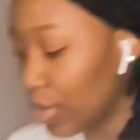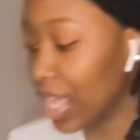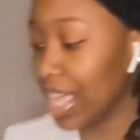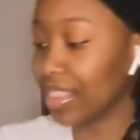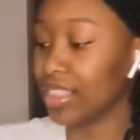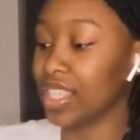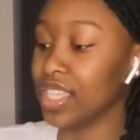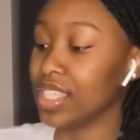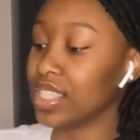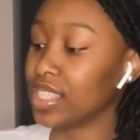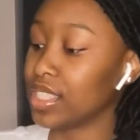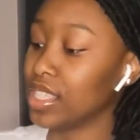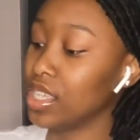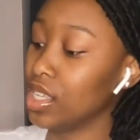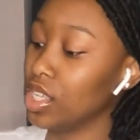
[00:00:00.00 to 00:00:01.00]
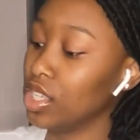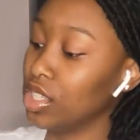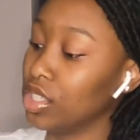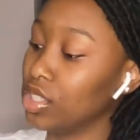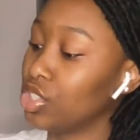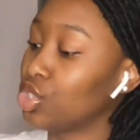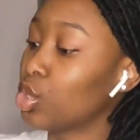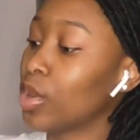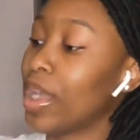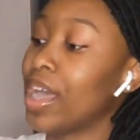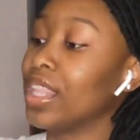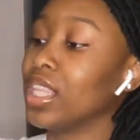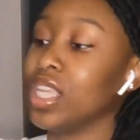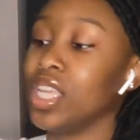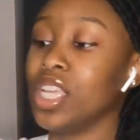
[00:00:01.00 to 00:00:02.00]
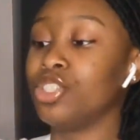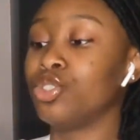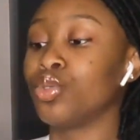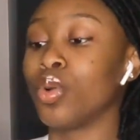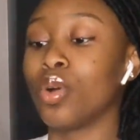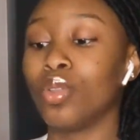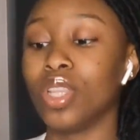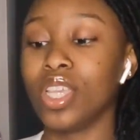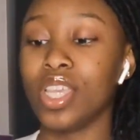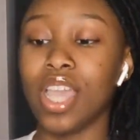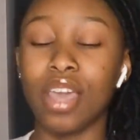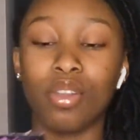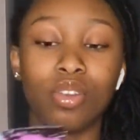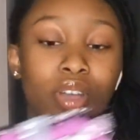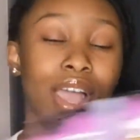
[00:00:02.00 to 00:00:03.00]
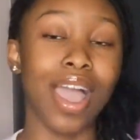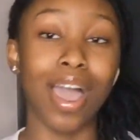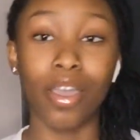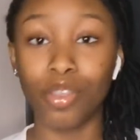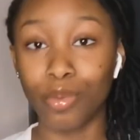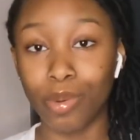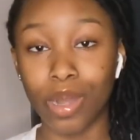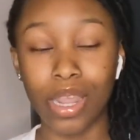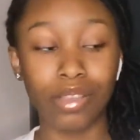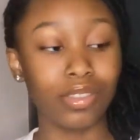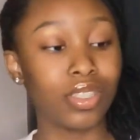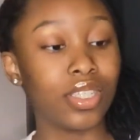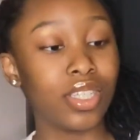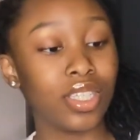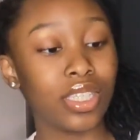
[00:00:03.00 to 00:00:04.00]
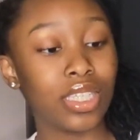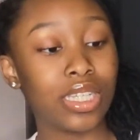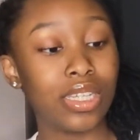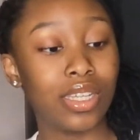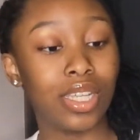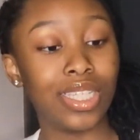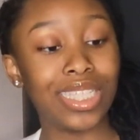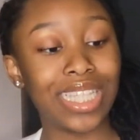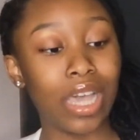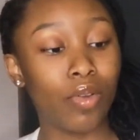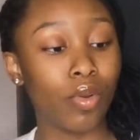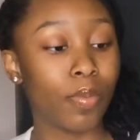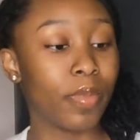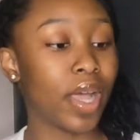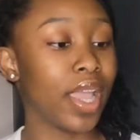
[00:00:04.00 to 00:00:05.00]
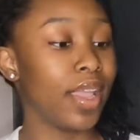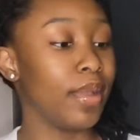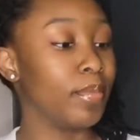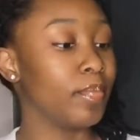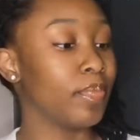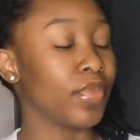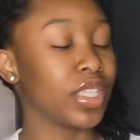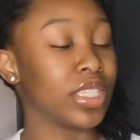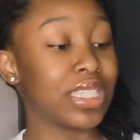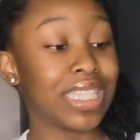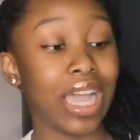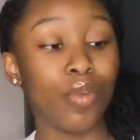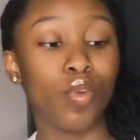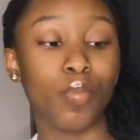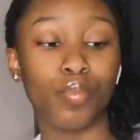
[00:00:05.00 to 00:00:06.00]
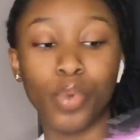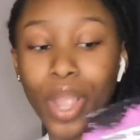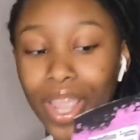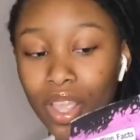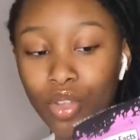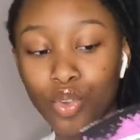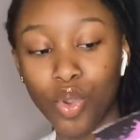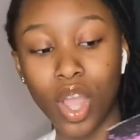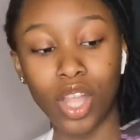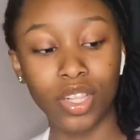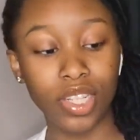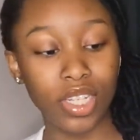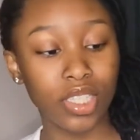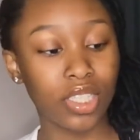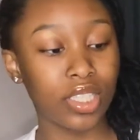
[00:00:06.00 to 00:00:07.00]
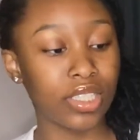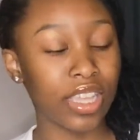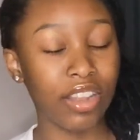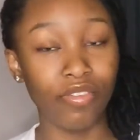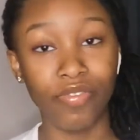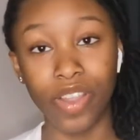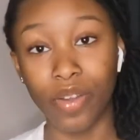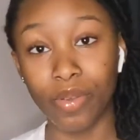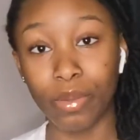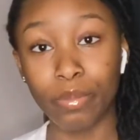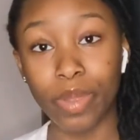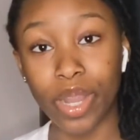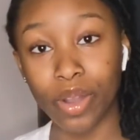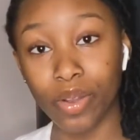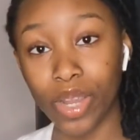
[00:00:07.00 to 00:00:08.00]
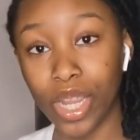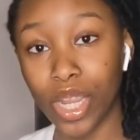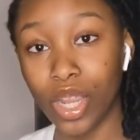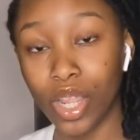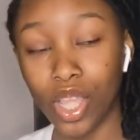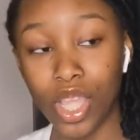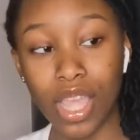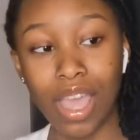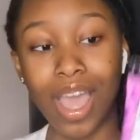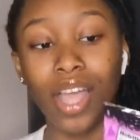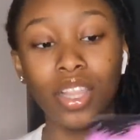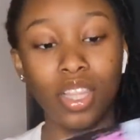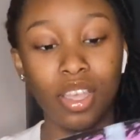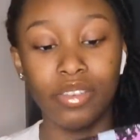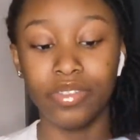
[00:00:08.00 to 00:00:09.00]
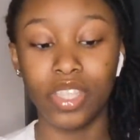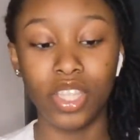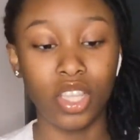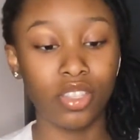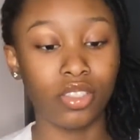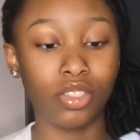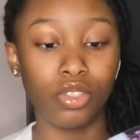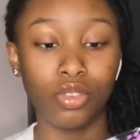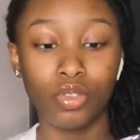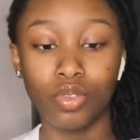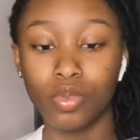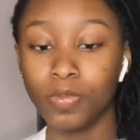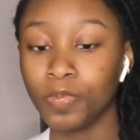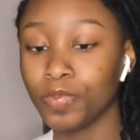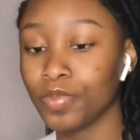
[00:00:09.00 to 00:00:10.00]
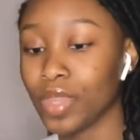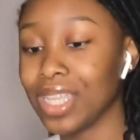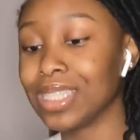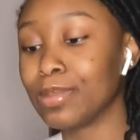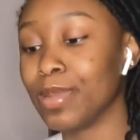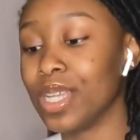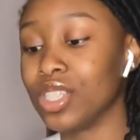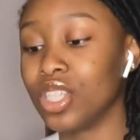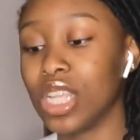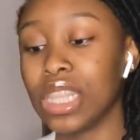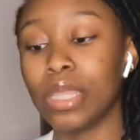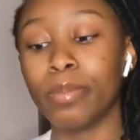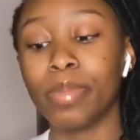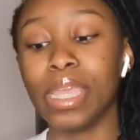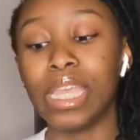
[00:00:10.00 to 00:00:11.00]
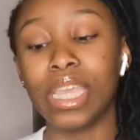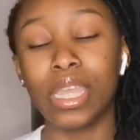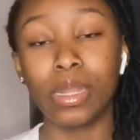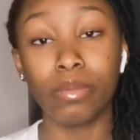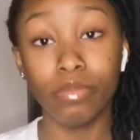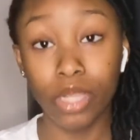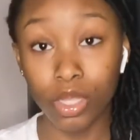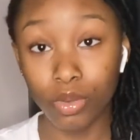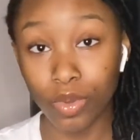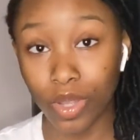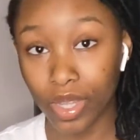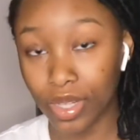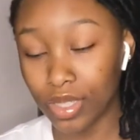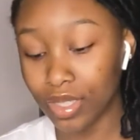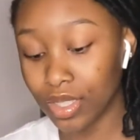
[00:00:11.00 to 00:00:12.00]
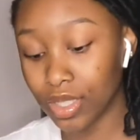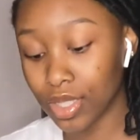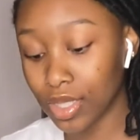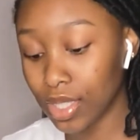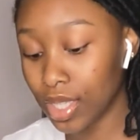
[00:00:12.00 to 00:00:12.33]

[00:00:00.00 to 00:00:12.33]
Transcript: we got this. Trolli, Trolli, I don't know how you pronounce this. Sour Bite, Sour Brite Crawlers, and Berry Berry. I love these two, especially the pink and the blue ones.